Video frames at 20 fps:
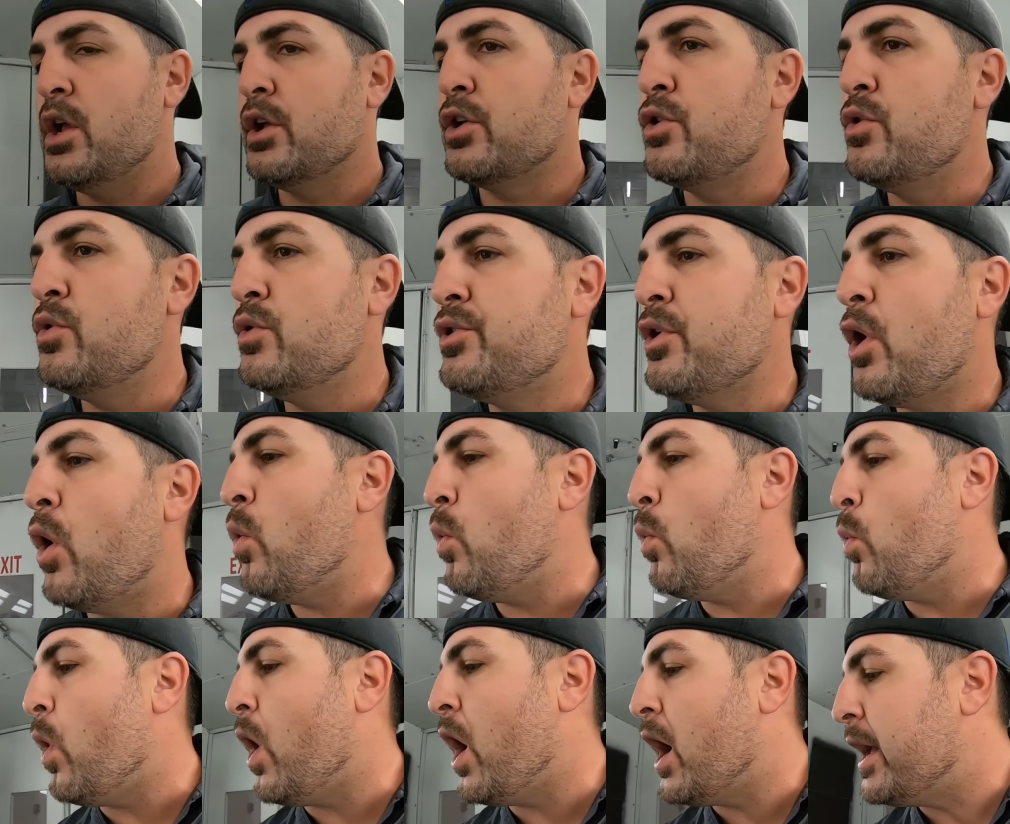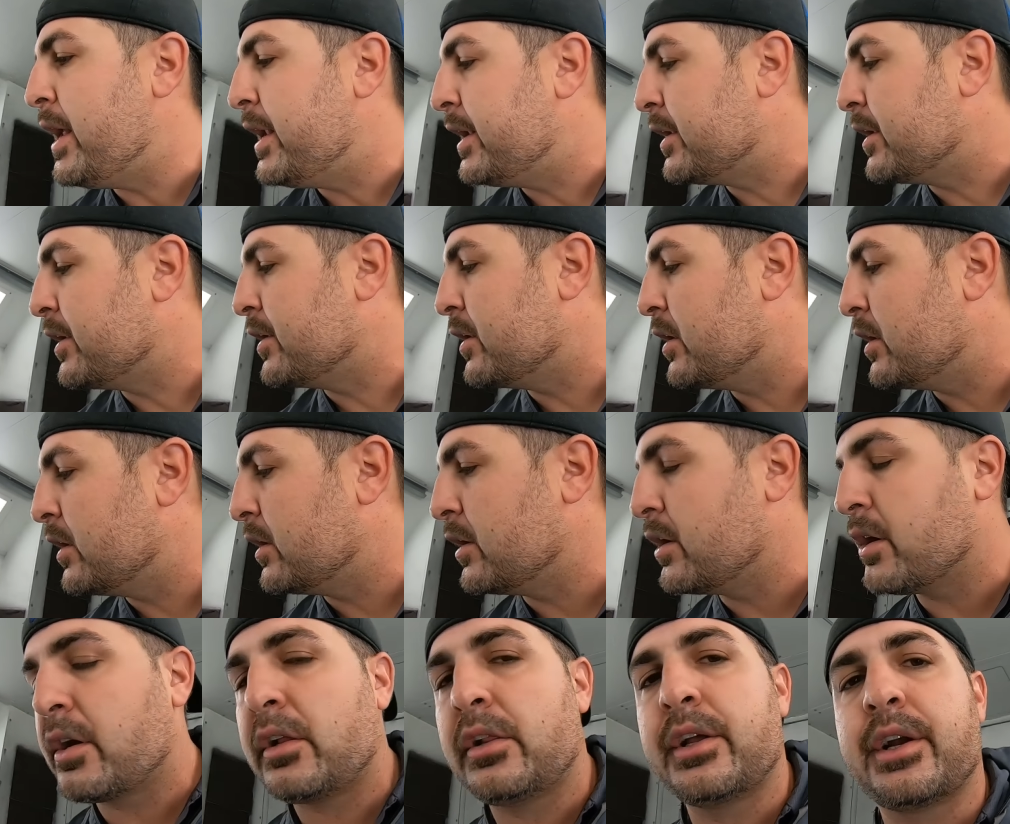You don't want
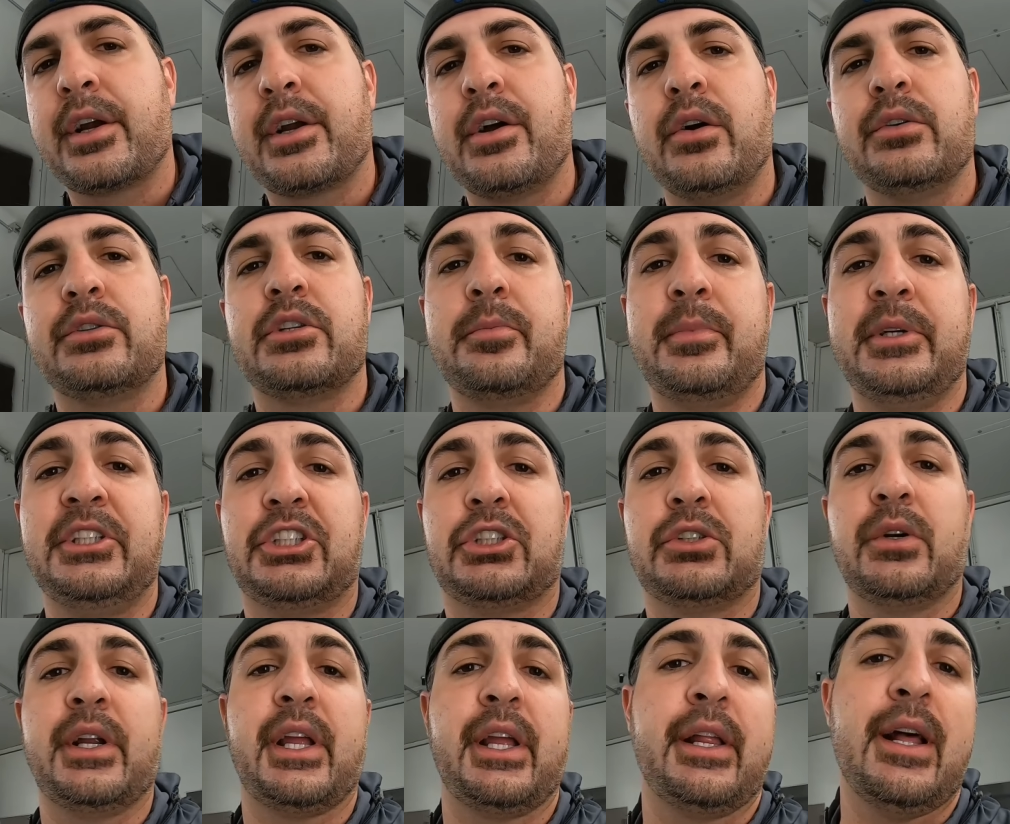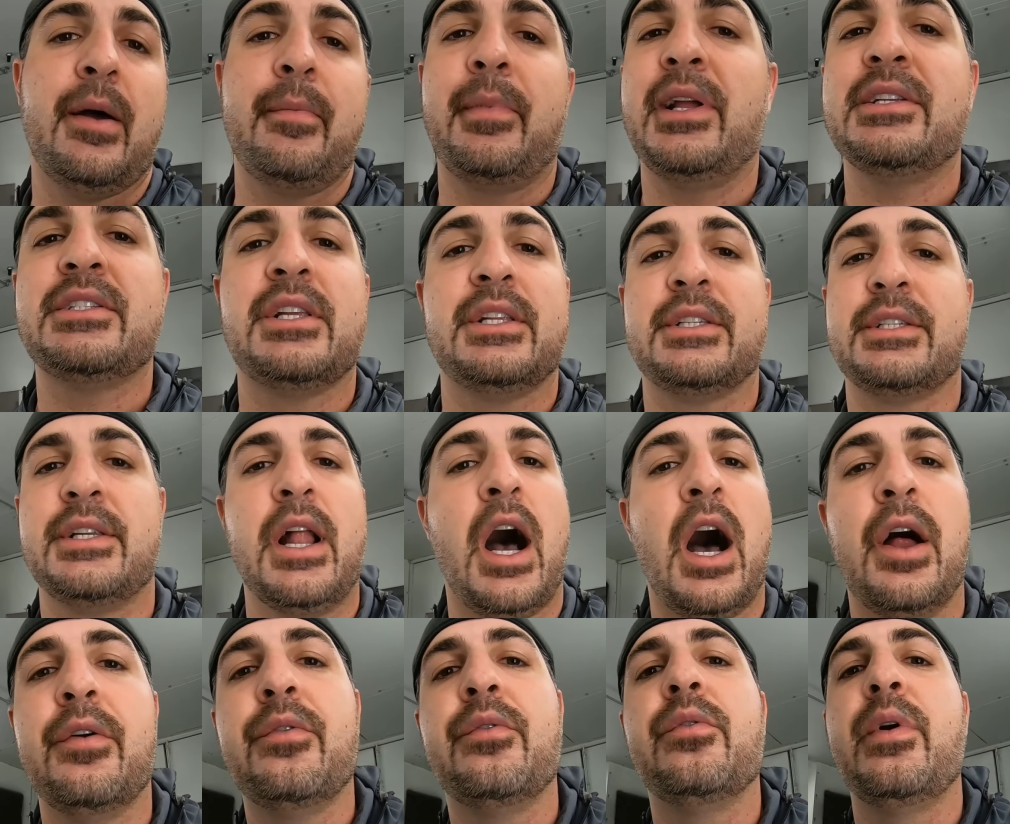your clear coat to be stringy. That means it's
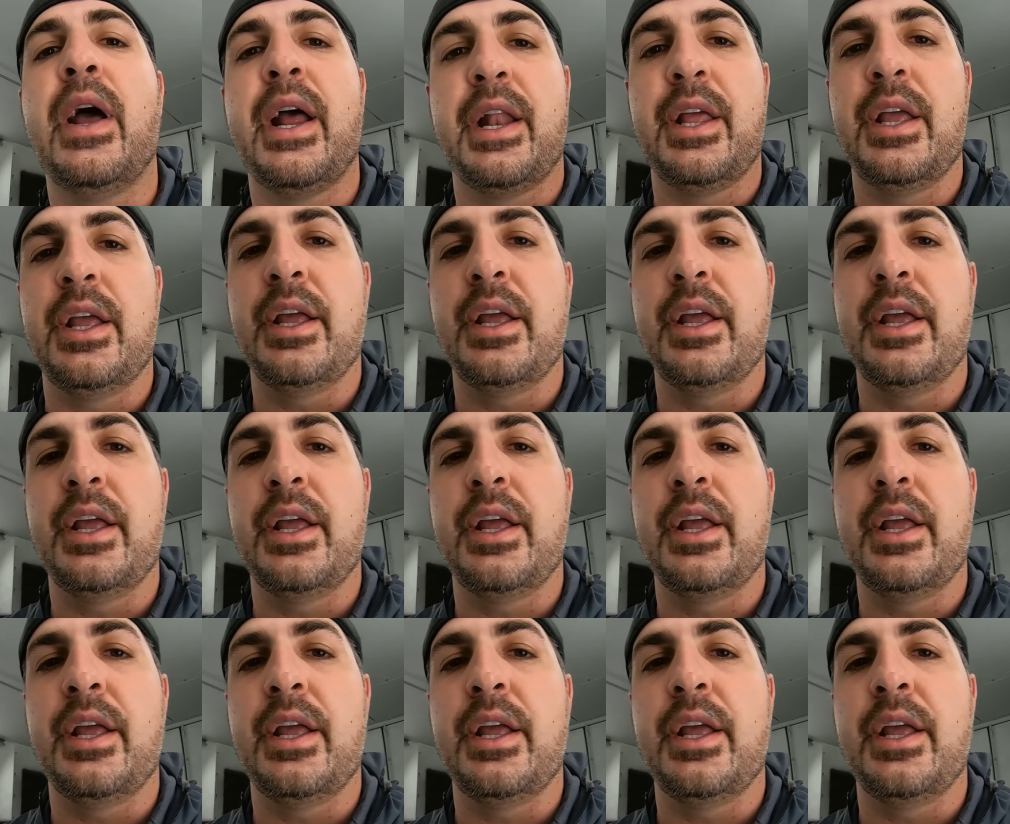not ready